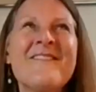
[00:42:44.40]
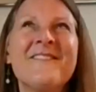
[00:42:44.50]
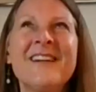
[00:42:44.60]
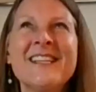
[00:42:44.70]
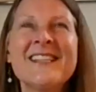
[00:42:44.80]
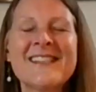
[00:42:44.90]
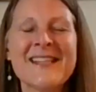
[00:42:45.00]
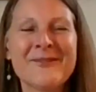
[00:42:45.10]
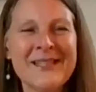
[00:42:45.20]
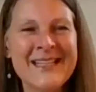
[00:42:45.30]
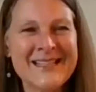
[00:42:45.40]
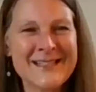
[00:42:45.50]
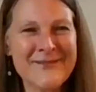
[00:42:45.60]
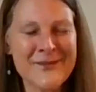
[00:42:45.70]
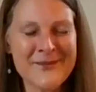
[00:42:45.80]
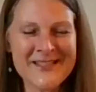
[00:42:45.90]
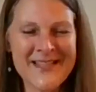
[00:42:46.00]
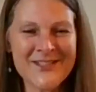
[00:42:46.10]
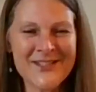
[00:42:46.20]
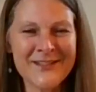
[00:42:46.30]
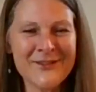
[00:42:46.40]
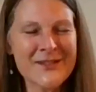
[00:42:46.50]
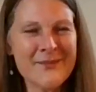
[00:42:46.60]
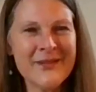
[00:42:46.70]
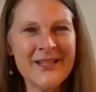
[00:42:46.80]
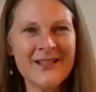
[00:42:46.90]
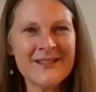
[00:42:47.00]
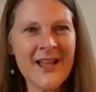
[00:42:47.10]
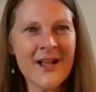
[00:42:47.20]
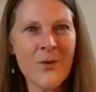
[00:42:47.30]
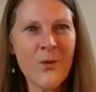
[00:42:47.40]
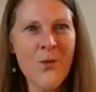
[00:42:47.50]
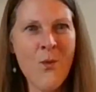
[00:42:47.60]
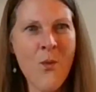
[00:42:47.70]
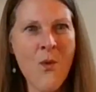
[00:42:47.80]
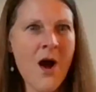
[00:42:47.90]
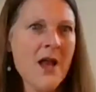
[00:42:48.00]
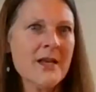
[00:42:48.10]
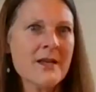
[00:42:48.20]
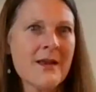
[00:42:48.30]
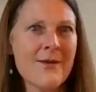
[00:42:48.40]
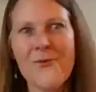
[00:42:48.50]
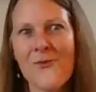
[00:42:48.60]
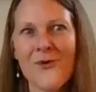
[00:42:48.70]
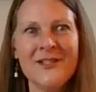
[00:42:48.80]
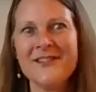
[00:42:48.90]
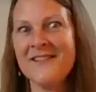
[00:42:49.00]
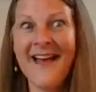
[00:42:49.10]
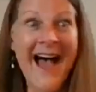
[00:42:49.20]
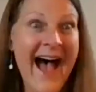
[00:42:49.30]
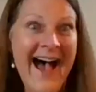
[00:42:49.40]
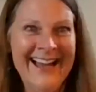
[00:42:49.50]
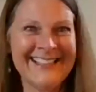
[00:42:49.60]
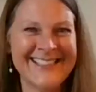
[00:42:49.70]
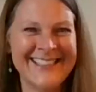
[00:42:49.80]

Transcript: Funniest thing, when he gets up from his session, he looks at me, and he's like, what was that?